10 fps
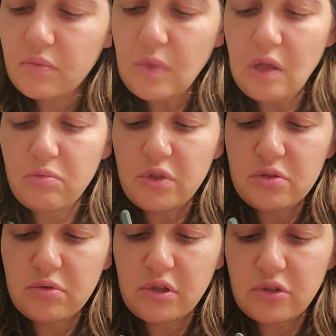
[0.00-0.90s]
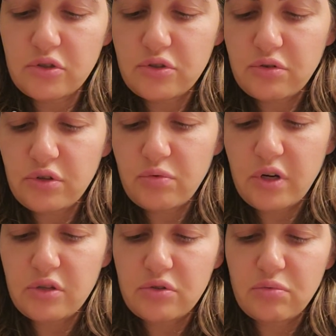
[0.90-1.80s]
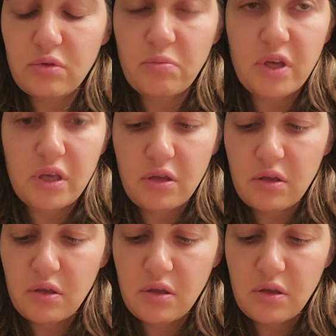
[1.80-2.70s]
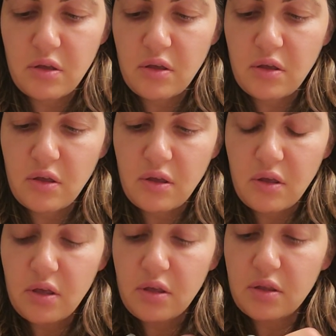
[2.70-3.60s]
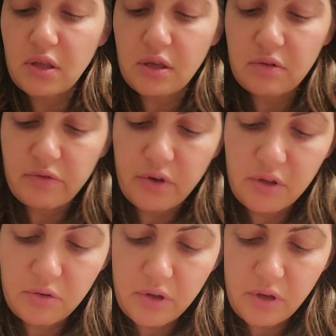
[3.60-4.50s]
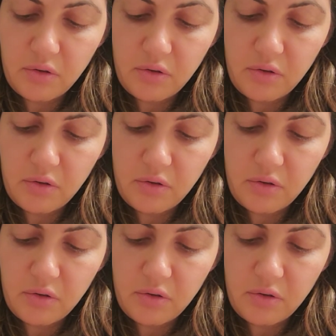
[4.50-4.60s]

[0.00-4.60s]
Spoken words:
With this one, I'll just show you what I do with my nail file, okay?